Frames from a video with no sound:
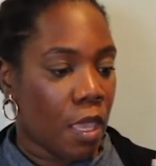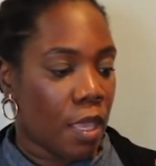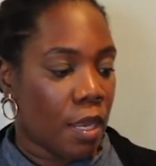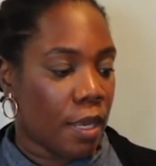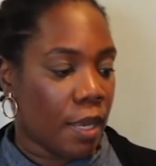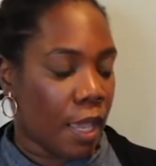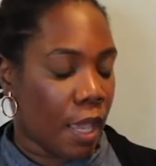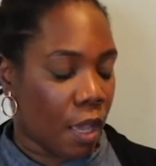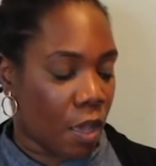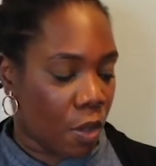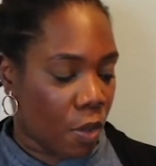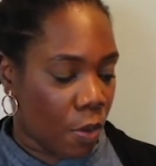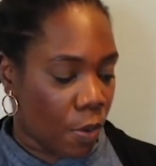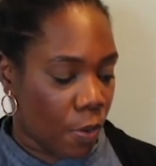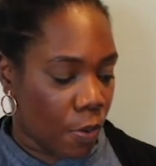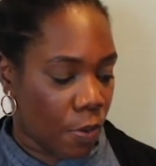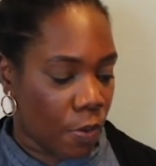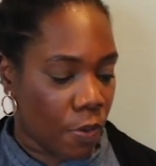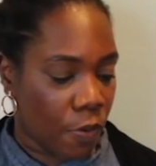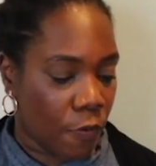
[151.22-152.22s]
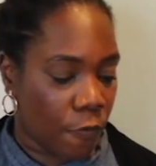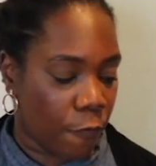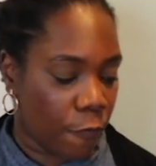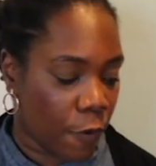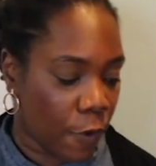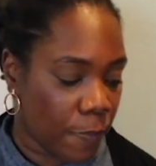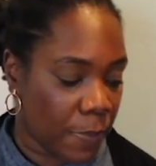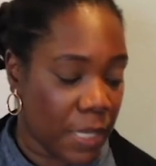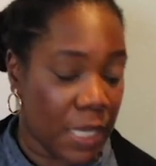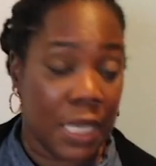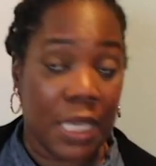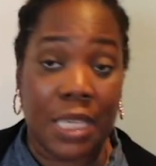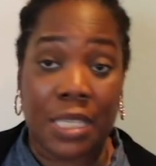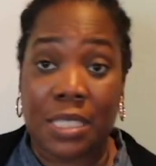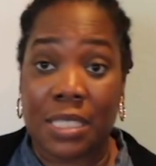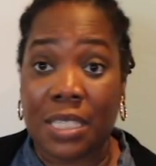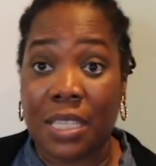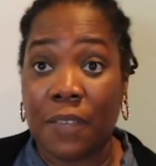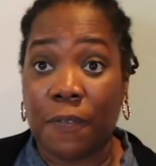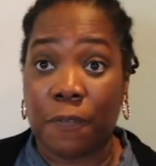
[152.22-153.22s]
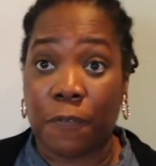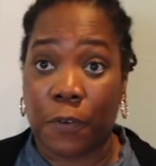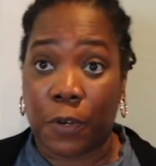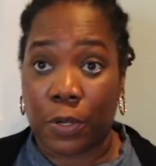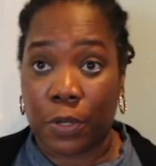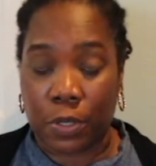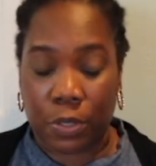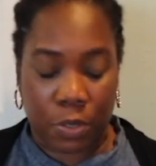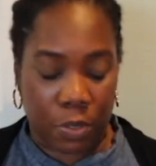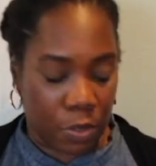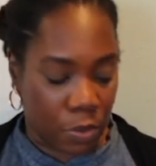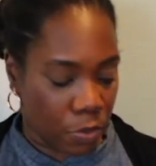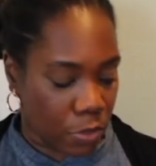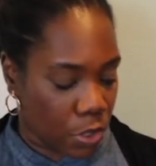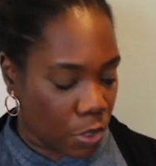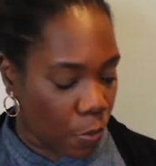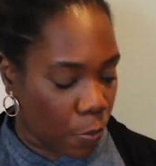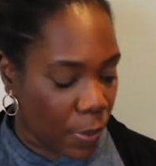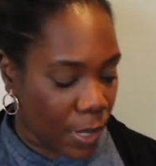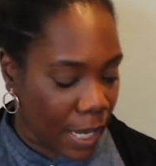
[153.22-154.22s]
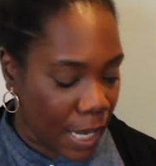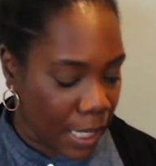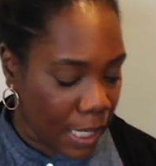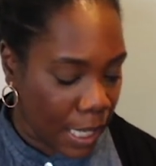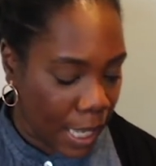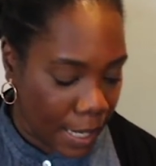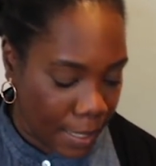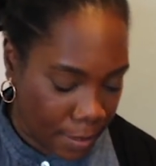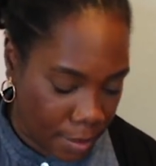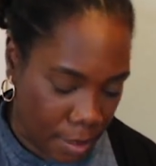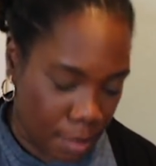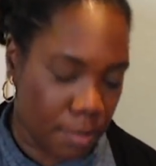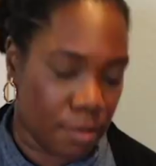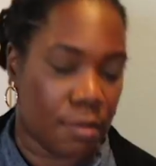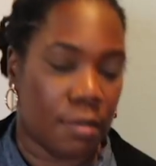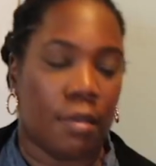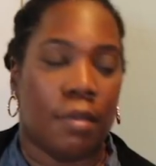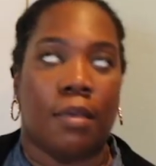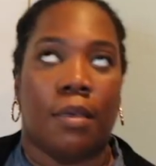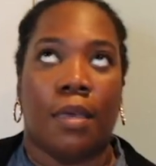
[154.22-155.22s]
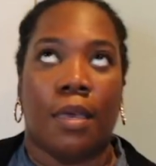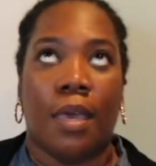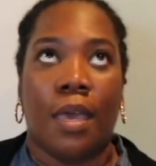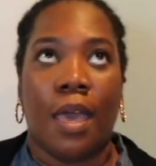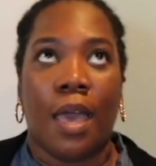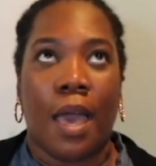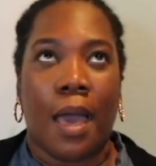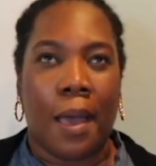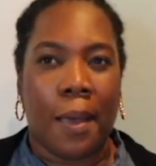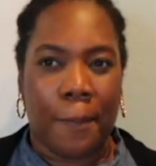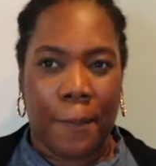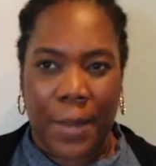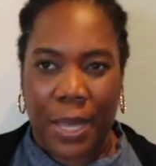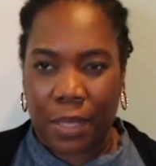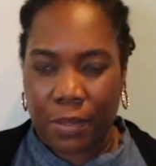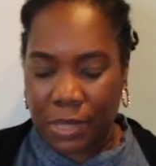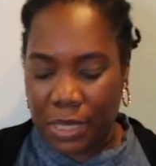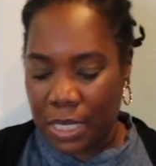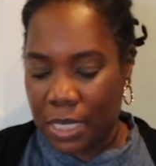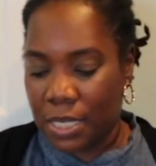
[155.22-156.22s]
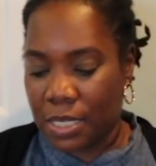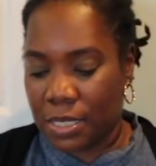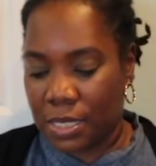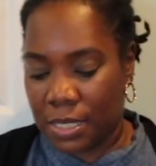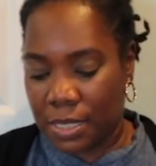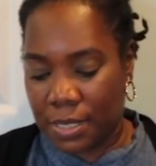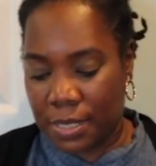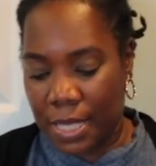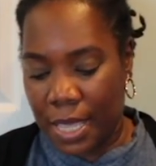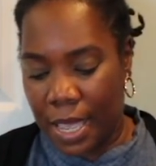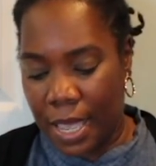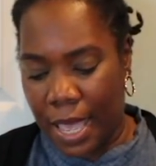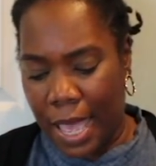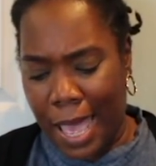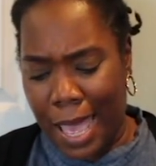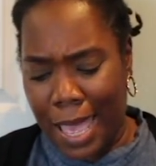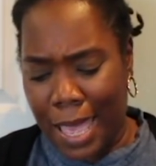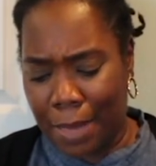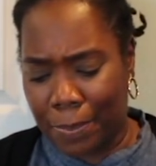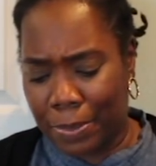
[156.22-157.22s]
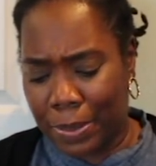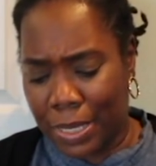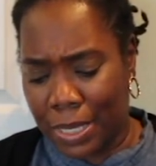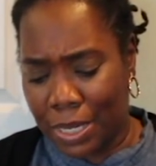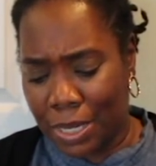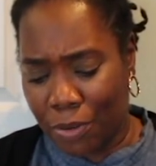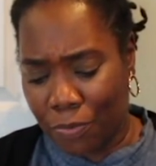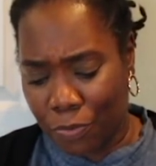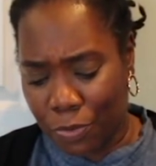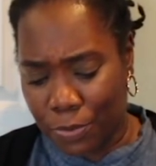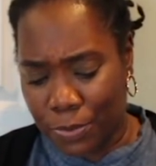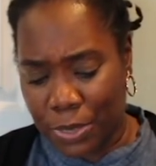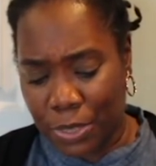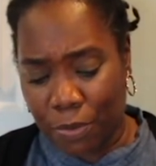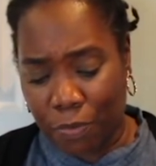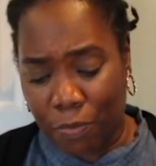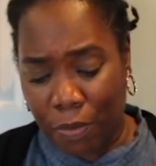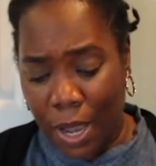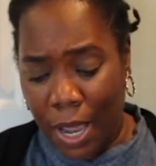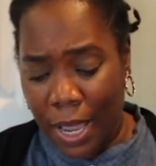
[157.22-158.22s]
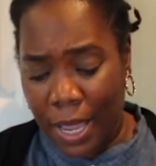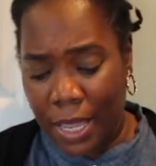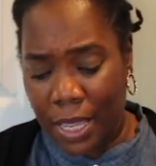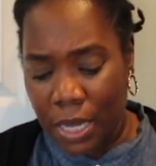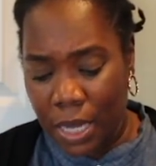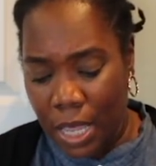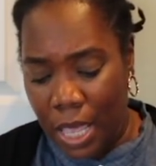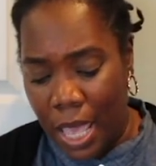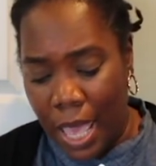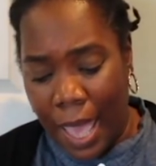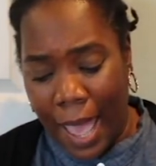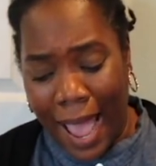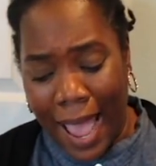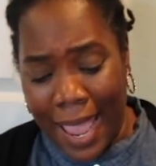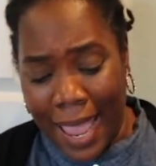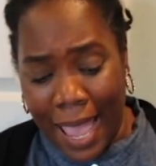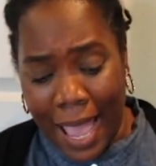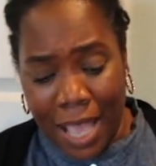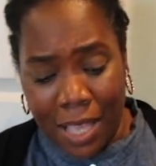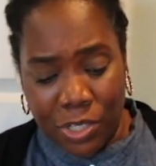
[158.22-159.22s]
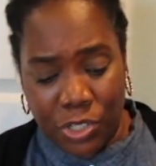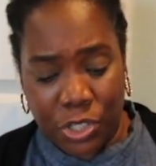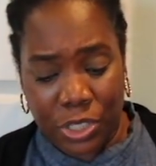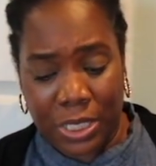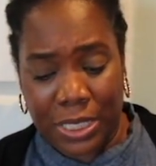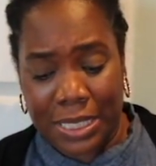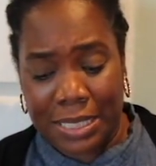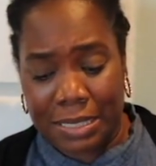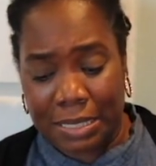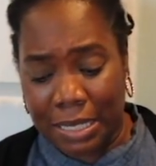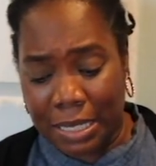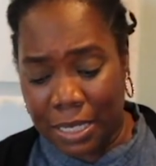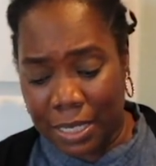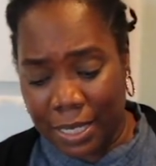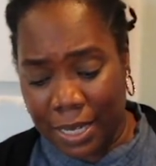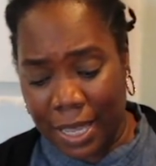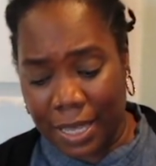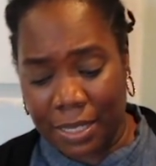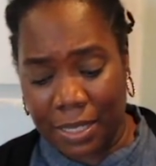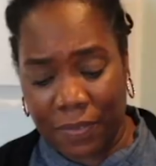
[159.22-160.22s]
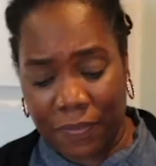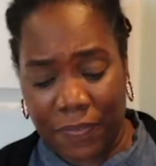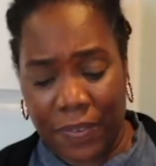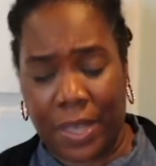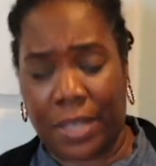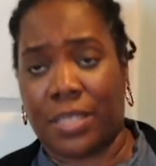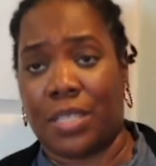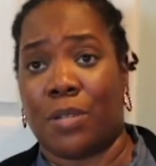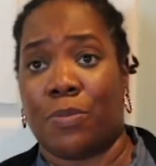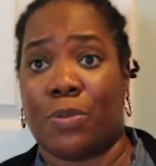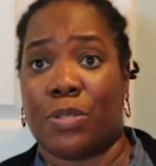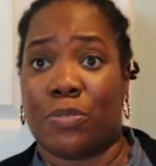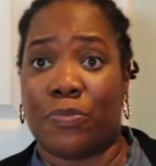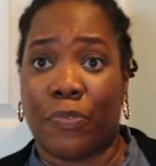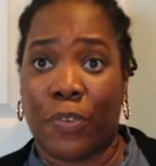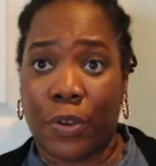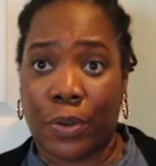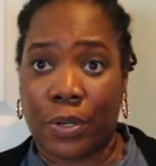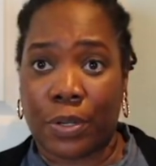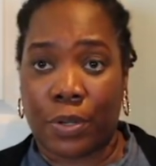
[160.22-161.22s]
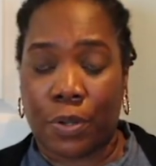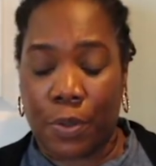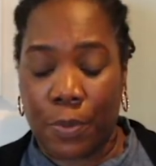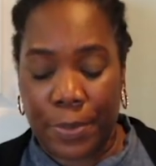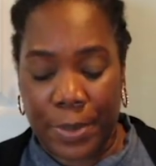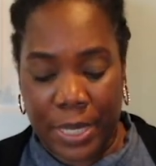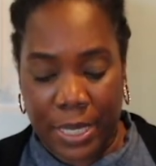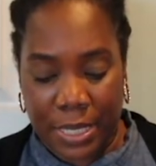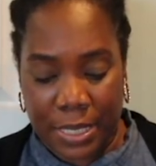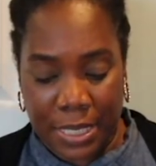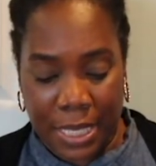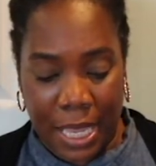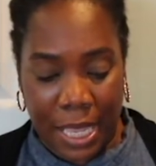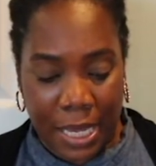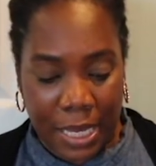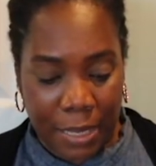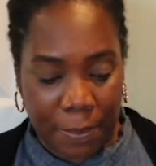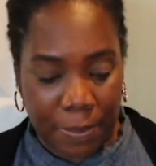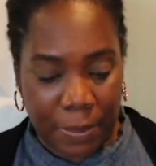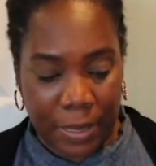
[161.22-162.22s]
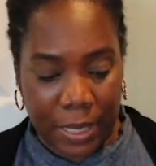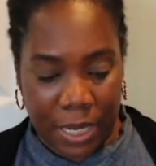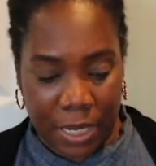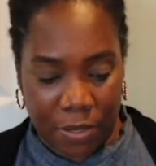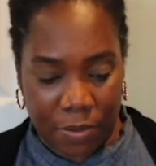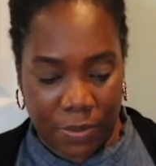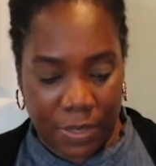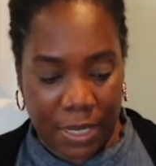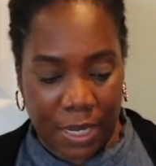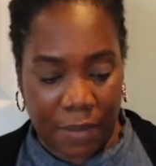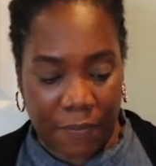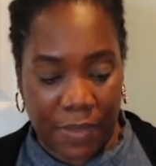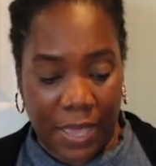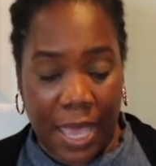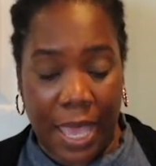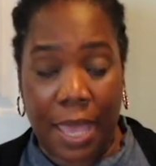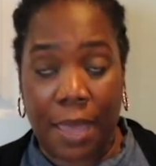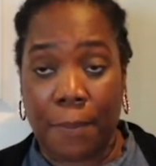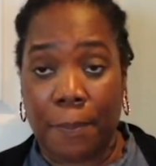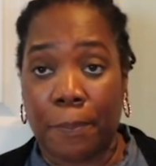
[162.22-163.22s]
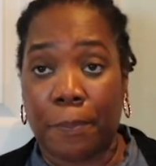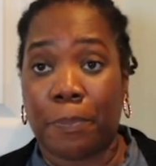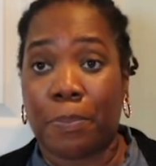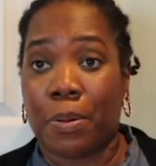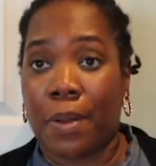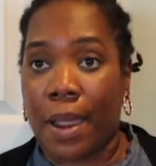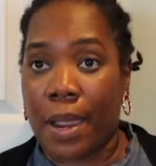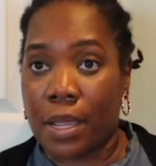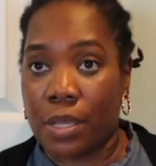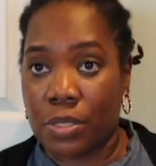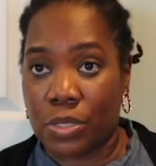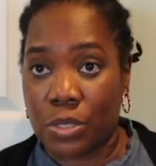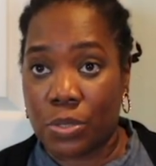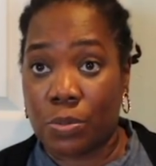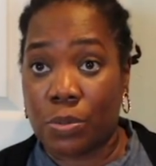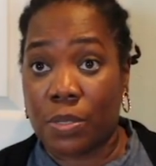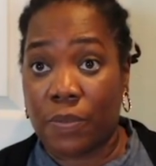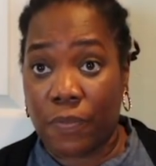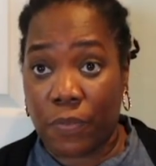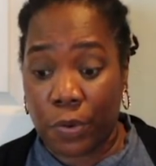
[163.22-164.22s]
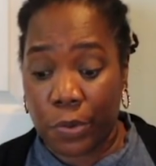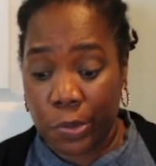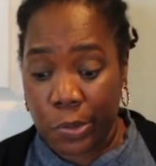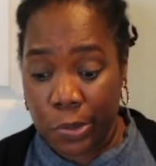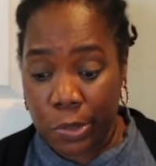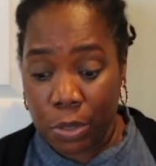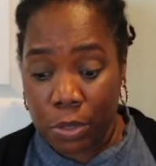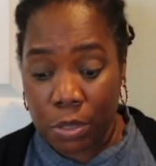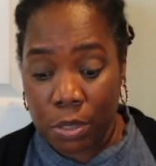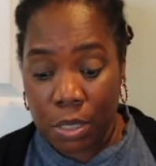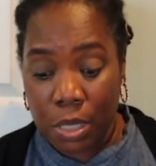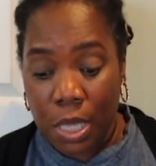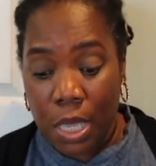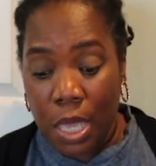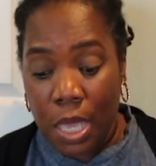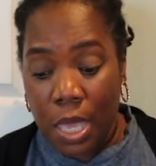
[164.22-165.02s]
Now, from the EC vertical, so what I liked about this is that I had plenty of room to write. I actually didn't like the fact it was vertical, because any planner that I've had prior to the vertical